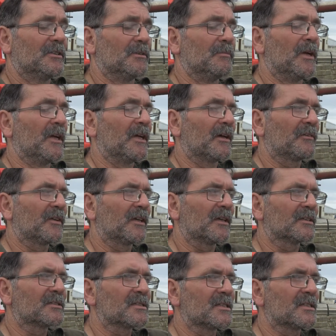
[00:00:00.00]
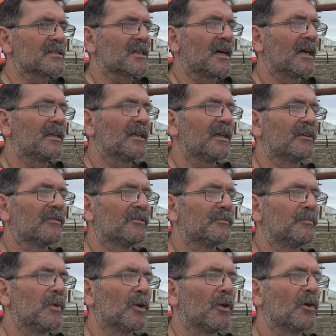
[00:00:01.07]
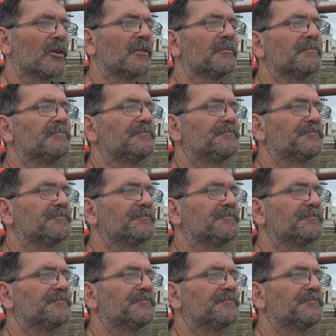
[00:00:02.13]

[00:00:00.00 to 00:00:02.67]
to me, I think it's this idea of belonging.